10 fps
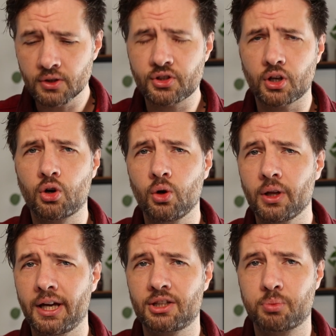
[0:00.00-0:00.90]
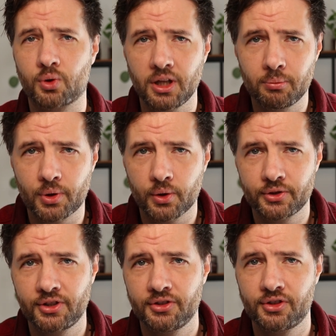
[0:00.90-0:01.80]
So the whole exporting
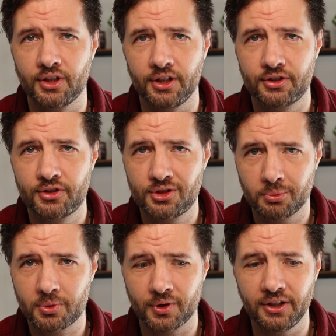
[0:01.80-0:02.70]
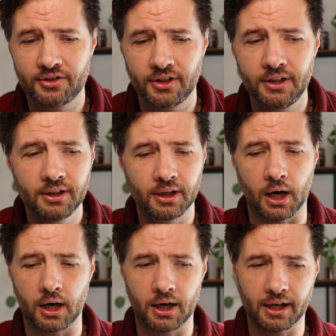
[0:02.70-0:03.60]
process is super easy.
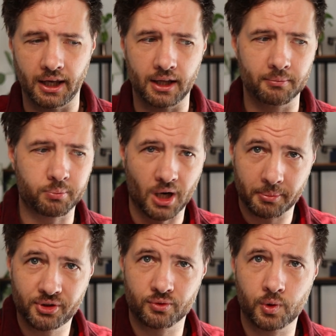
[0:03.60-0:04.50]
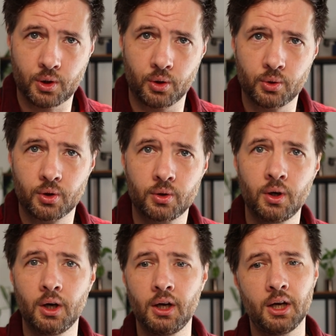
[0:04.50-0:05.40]
Uh, again, props to
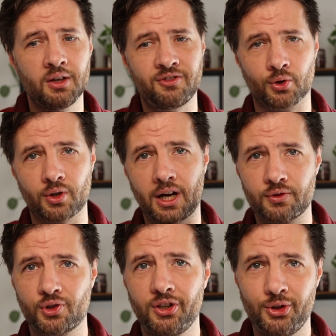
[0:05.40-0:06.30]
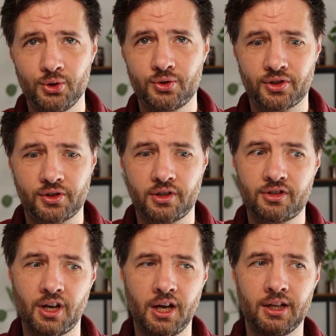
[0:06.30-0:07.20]
Rokoko for Unreal
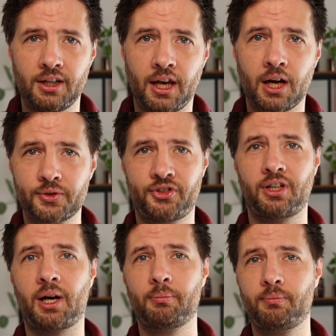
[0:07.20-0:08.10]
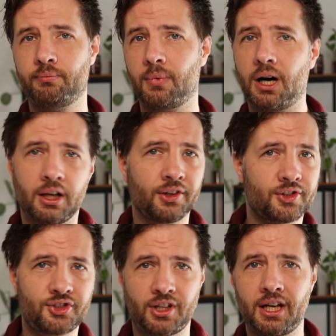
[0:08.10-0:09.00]
users. They have set up all
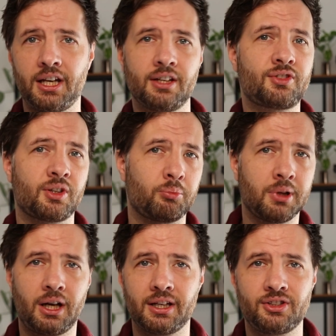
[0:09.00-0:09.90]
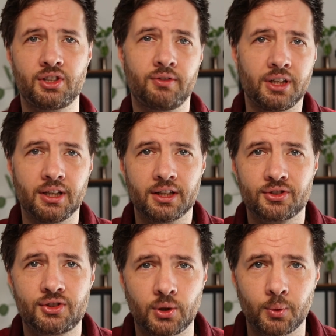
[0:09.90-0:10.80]
their settings and plugins and everything
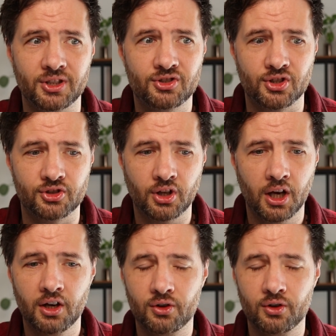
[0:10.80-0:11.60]
else, so it's just